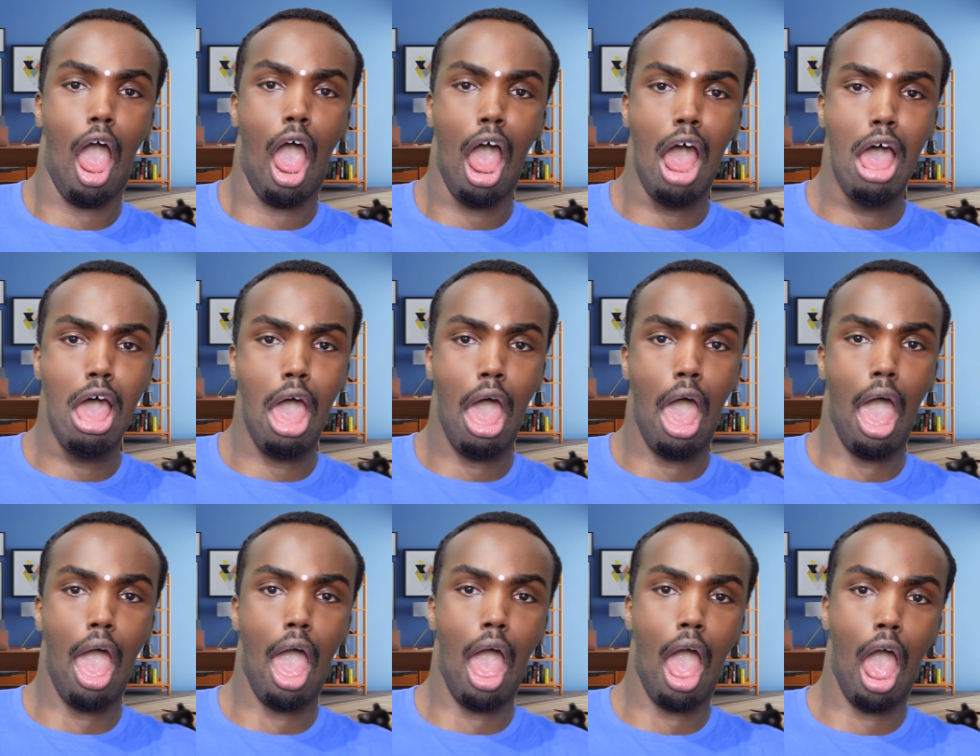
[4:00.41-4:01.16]
is
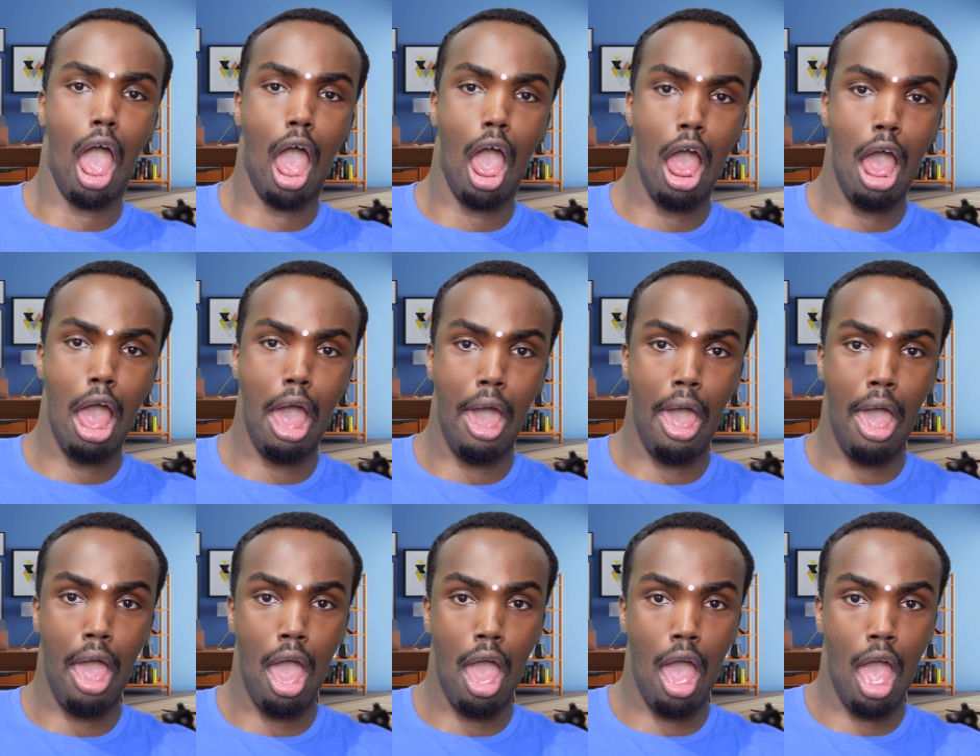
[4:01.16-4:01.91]
saying,
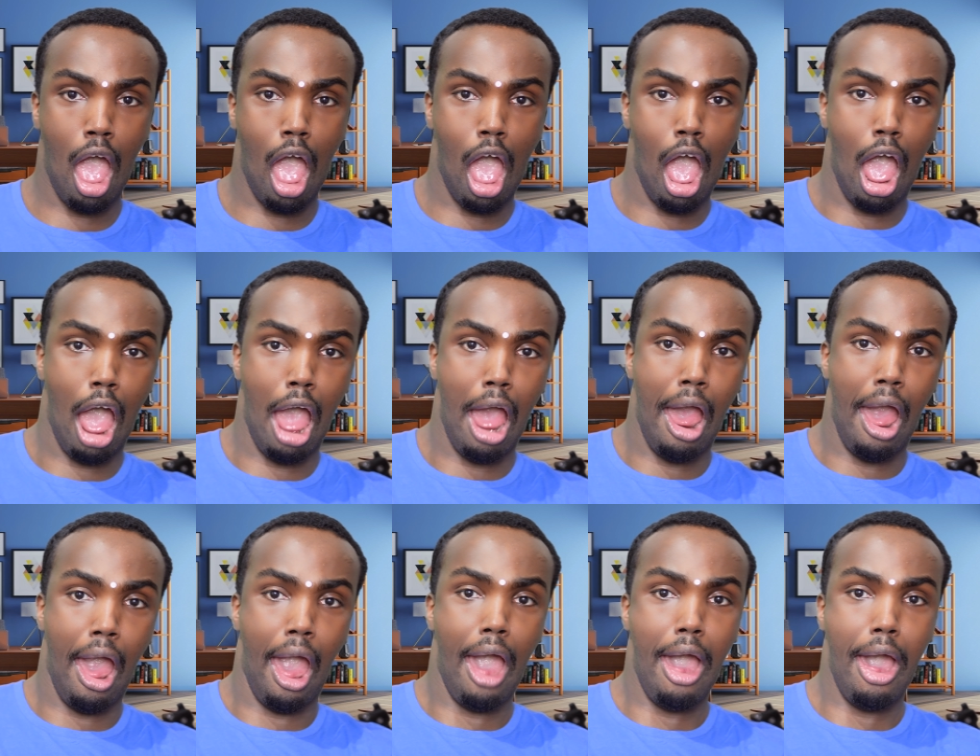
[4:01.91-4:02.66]
when
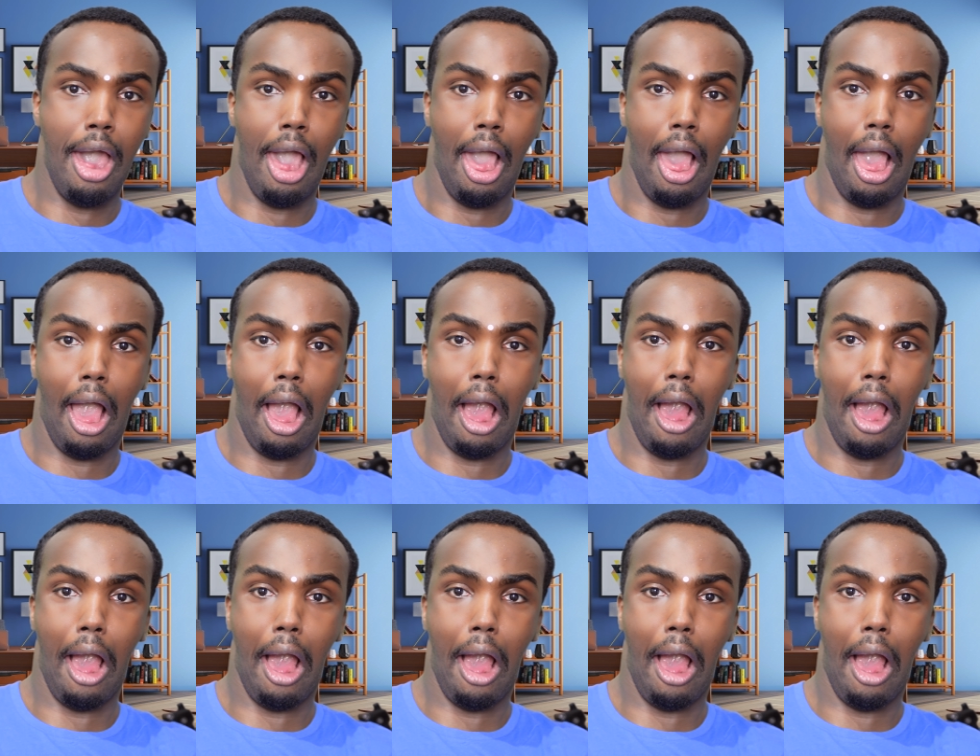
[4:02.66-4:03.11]
life gets